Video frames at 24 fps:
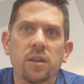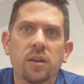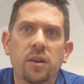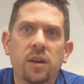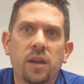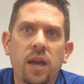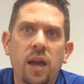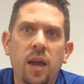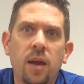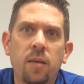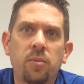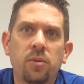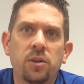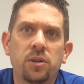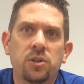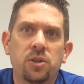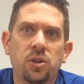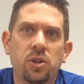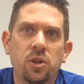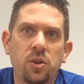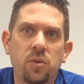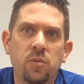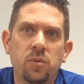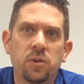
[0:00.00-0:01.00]
their cable into
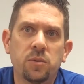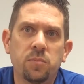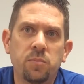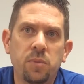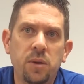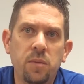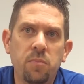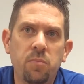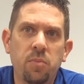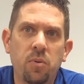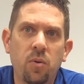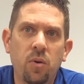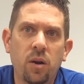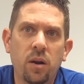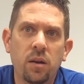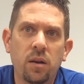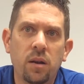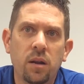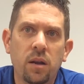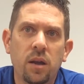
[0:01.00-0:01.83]
the USB port,